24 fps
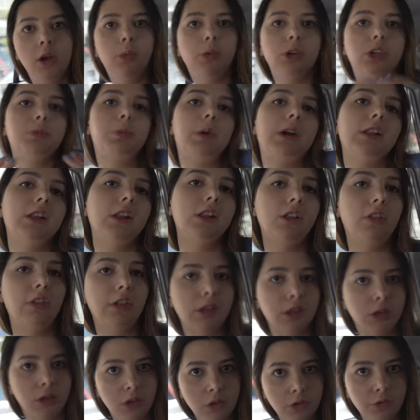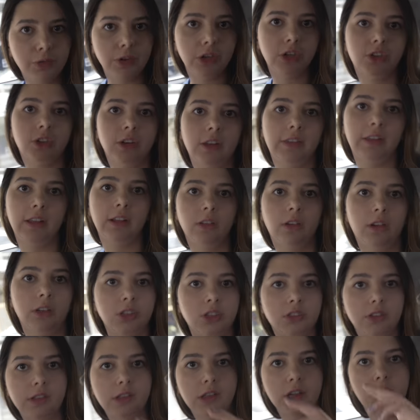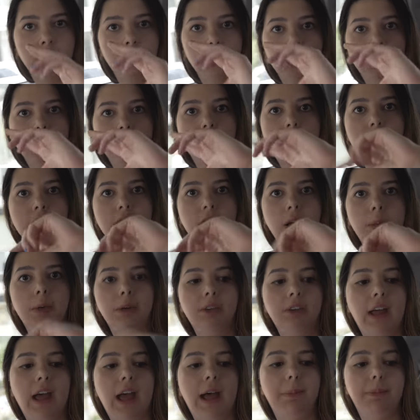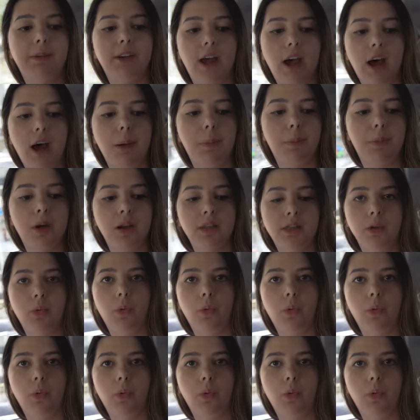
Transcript: Which brings us to this new feature that they launched this year, which is this double tap to operate the